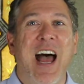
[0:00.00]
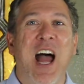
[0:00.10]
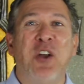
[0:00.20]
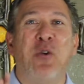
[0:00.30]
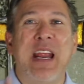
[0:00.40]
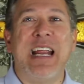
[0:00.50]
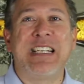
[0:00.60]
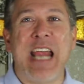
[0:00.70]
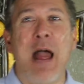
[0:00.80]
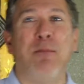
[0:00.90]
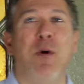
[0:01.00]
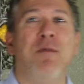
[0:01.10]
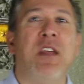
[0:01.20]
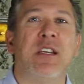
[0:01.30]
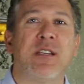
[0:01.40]
A great example
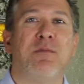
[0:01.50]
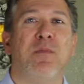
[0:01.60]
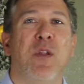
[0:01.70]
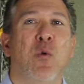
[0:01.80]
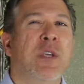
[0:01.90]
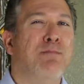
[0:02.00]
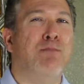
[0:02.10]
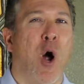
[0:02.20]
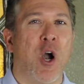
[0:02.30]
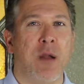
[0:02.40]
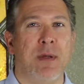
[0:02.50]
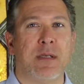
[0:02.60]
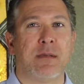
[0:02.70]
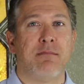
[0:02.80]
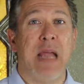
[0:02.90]
of this was
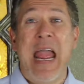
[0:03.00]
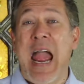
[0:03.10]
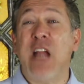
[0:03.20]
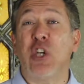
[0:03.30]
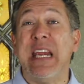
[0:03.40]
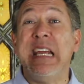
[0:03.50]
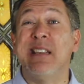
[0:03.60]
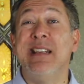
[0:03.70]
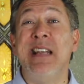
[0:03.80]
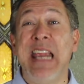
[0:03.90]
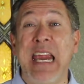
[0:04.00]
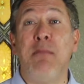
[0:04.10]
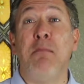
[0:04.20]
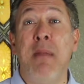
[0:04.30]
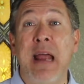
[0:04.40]
Barnabas. Actually, his
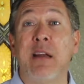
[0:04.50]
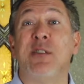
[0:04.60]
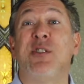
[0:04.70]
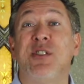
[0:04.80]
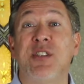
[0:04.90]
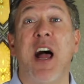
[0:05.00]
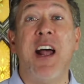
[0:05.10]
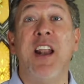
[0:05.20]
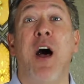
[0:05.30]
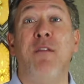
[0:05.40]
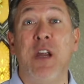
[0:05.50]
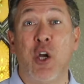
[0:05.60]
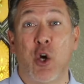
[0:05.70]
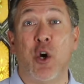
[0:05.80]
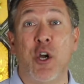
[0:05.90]
name meant son of
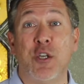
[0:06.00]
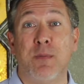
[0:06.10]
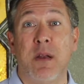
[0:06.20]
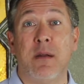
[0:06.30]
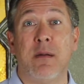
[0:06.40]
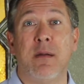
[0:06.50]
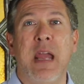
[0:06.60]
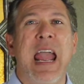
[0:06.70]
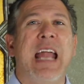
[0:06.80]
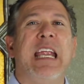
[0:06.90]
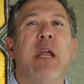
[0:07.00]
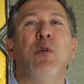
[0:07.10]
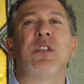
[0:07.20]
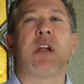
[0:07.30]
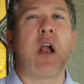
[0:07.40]
encouragement. And he
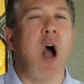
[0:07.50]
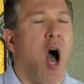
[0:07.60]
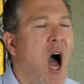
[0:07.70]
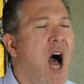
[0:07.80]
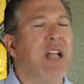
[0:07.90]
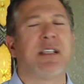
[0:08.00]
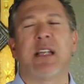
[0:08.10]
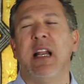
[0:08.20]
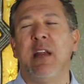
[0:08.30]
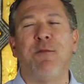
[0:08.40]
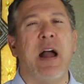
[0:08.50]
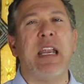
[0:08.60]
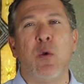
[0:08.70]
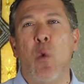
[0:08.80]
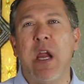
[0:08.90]
was constantly
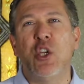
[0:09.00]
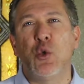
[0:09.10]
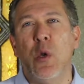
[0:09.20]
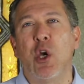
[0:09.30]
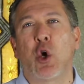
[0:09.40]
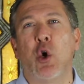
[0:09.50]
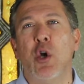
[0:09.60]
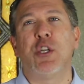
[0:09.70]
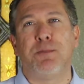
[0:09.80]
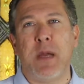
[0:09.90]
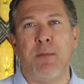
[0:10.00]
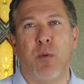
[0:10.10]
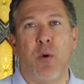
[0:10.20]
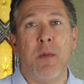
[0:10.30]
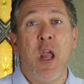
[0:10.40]
finding ways to encourage
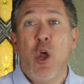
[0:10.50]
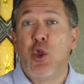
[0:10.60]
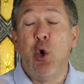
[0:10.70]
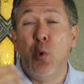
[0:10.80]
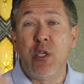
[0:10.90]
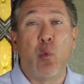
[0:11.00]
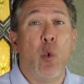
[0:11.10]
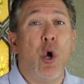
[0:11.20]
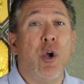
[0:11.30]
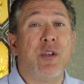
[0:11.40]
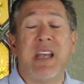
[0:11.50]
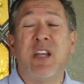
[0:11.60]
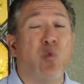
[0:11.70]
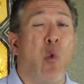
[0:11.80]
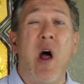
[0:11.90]
people through his words
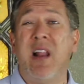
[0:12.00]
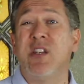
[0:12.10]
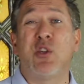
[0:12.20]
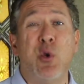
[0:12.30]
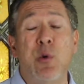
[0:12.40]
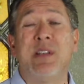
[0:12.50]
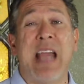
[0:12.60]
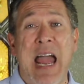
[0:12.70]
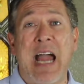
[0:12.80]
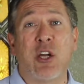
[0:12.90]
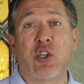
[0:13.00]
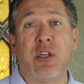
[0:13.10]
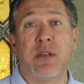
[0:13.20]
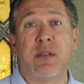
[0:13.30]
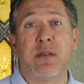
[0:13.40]
as well as through his
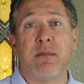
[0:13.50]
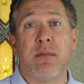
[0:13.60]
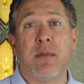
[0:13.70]
actions.